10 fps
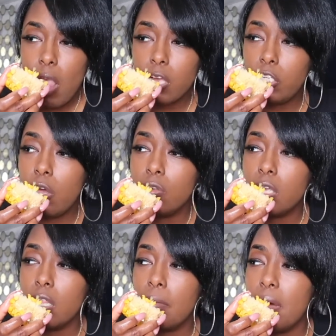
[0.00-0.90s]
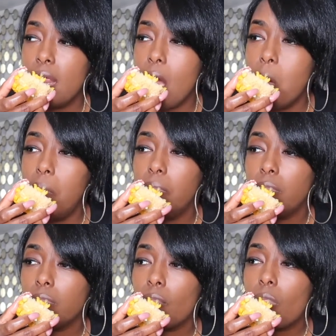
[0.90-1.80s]
She goes to get the money out.
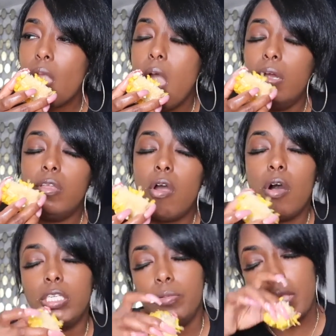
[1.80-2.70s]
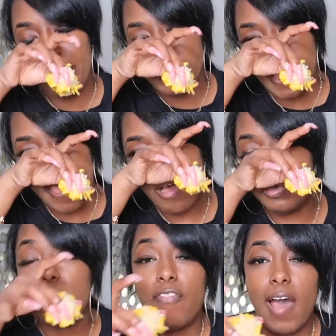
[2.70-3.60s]
All she was able to take out
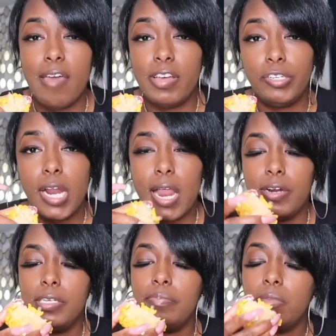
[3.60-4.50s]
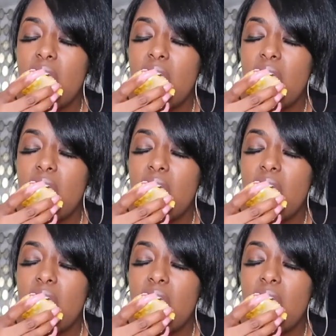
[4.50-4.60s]
was $500.